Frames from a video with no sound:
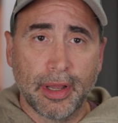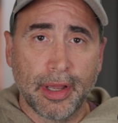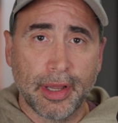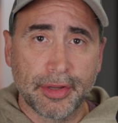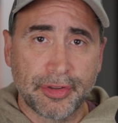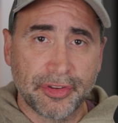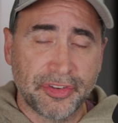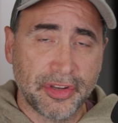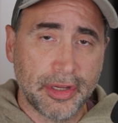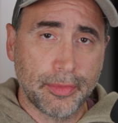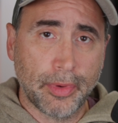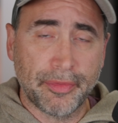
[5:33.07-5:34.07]
uh, to
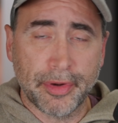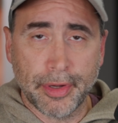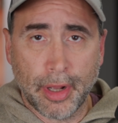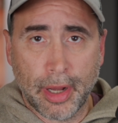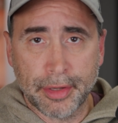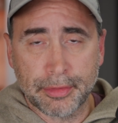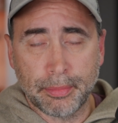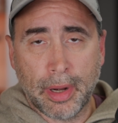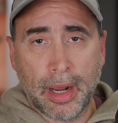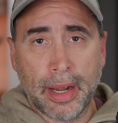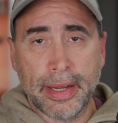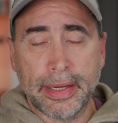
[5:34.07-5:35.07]
see whether or not
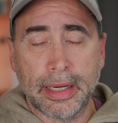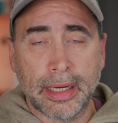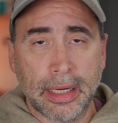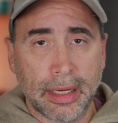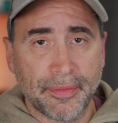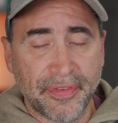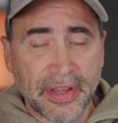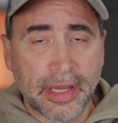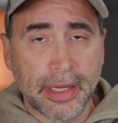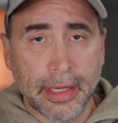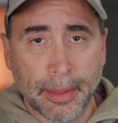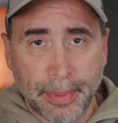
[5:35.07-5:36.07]
my uh,
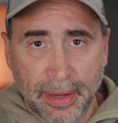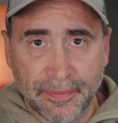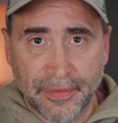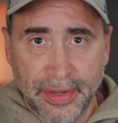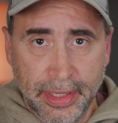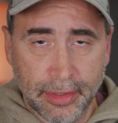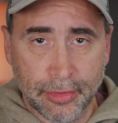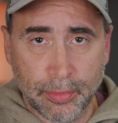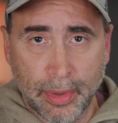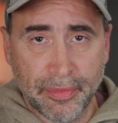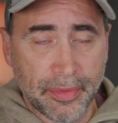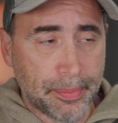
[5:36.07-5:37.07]
thinking about things,
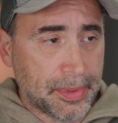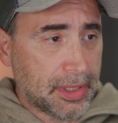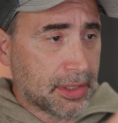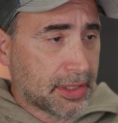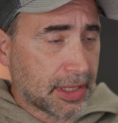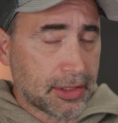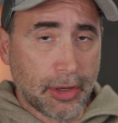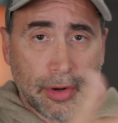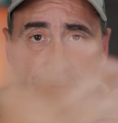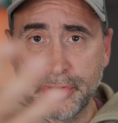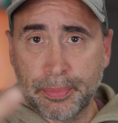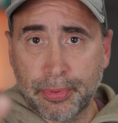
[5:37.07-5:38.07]
whether it be
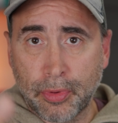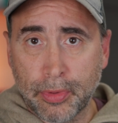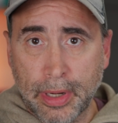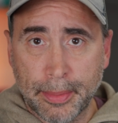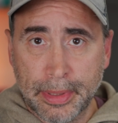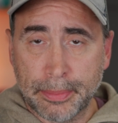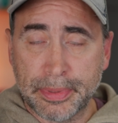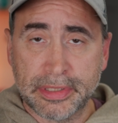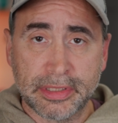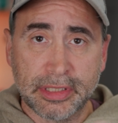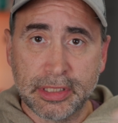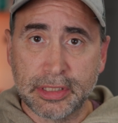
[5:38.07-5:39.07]
technology, programming,
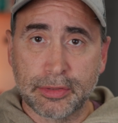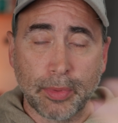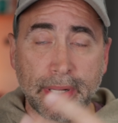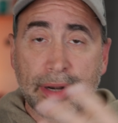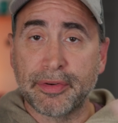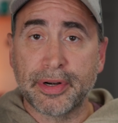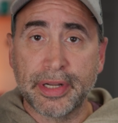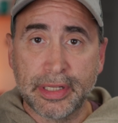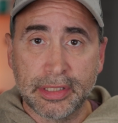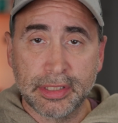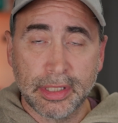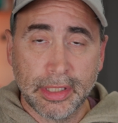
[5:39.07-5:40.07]
business, whatever it
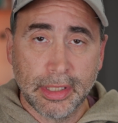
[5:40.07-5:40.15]
is,